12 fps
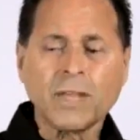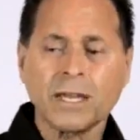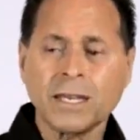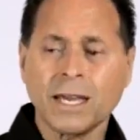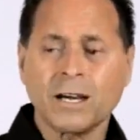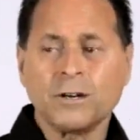
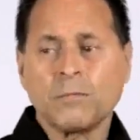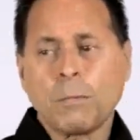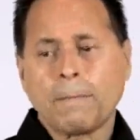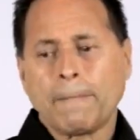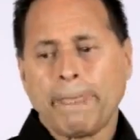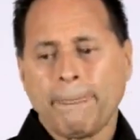Anyhow,
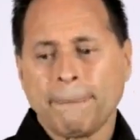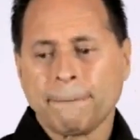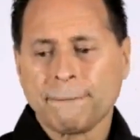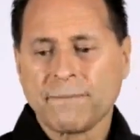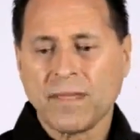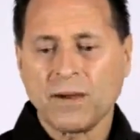
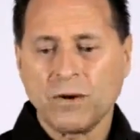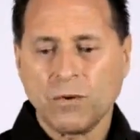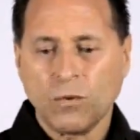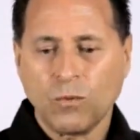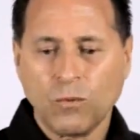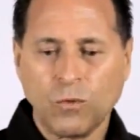
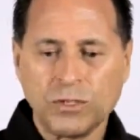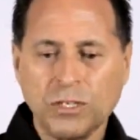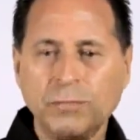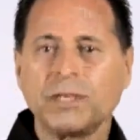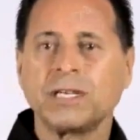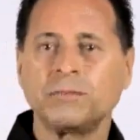when
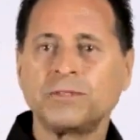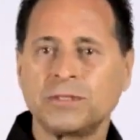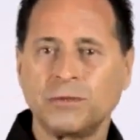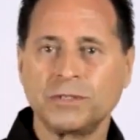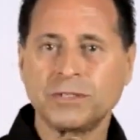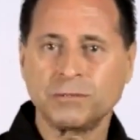you become
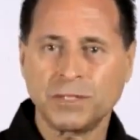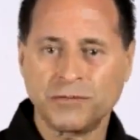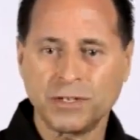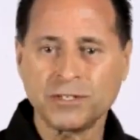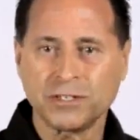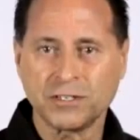so enzyme
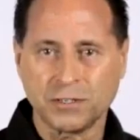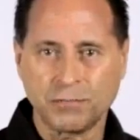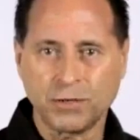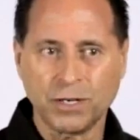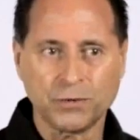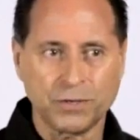deficient to the
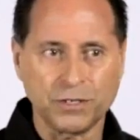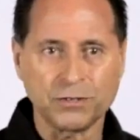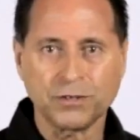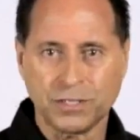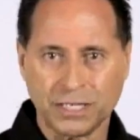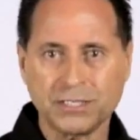point where you're
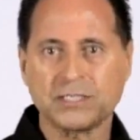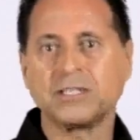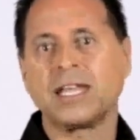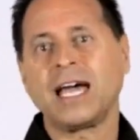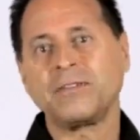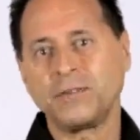only
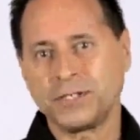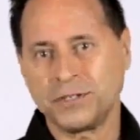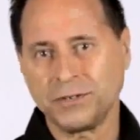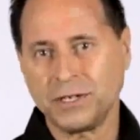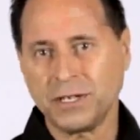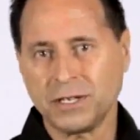digesting half what
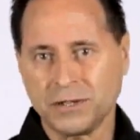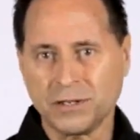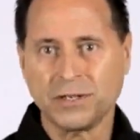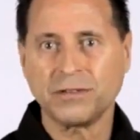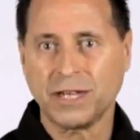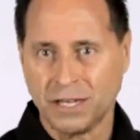you're eating and
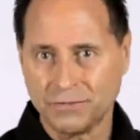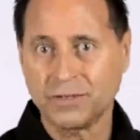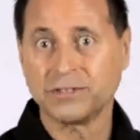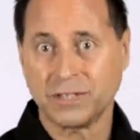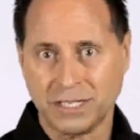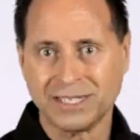the other half
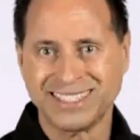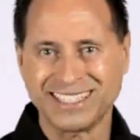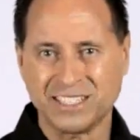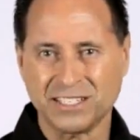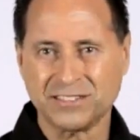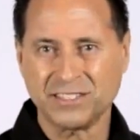doesn't get
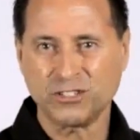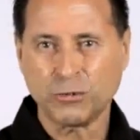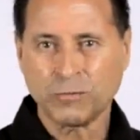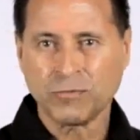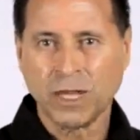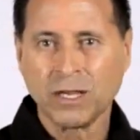digested,
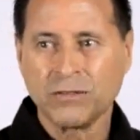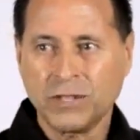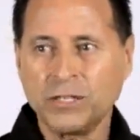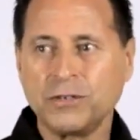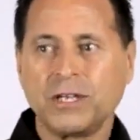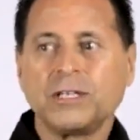
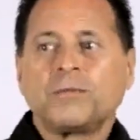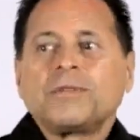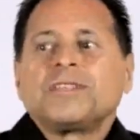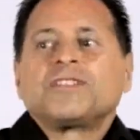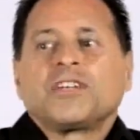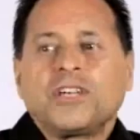then you end up
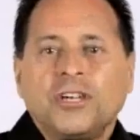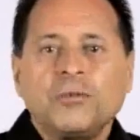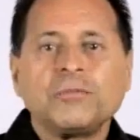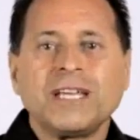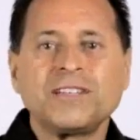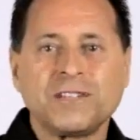with this
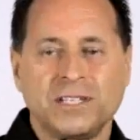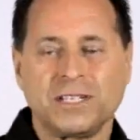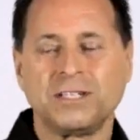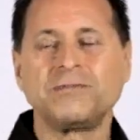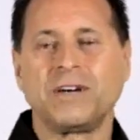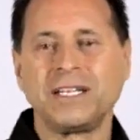accumulation
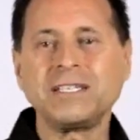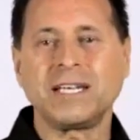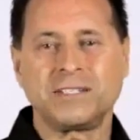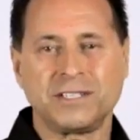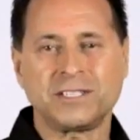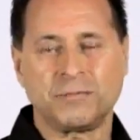of
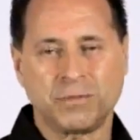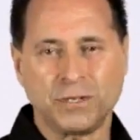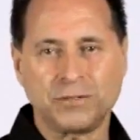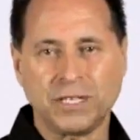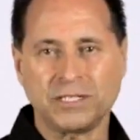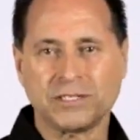undigested
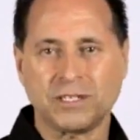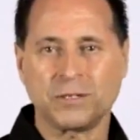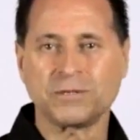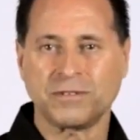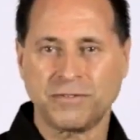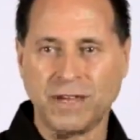proteins,
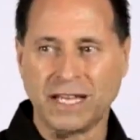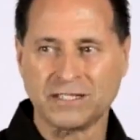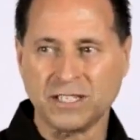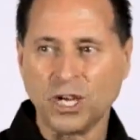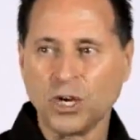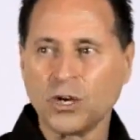carbs, and
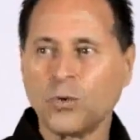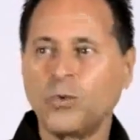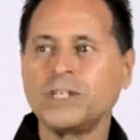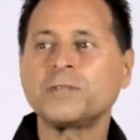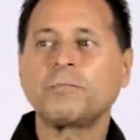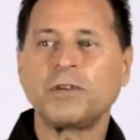fats,
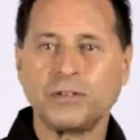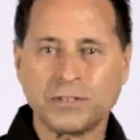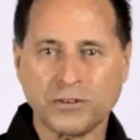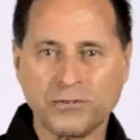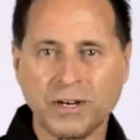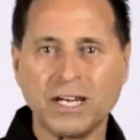which
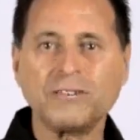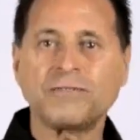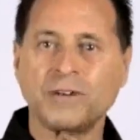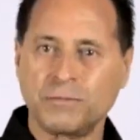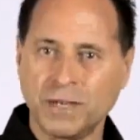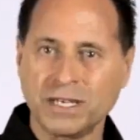putrefy,
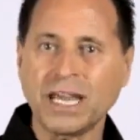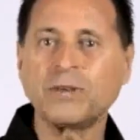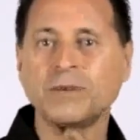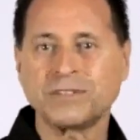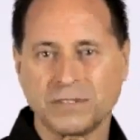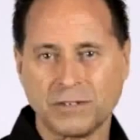ferment,
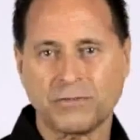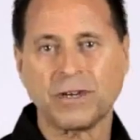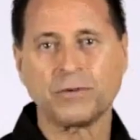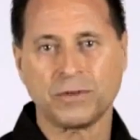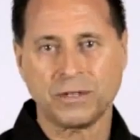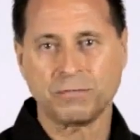and
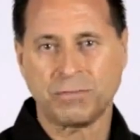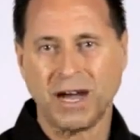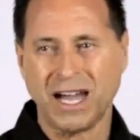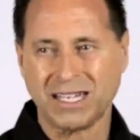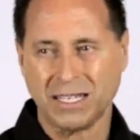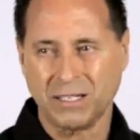acidify within the
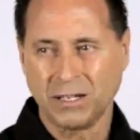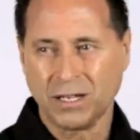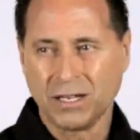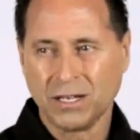body.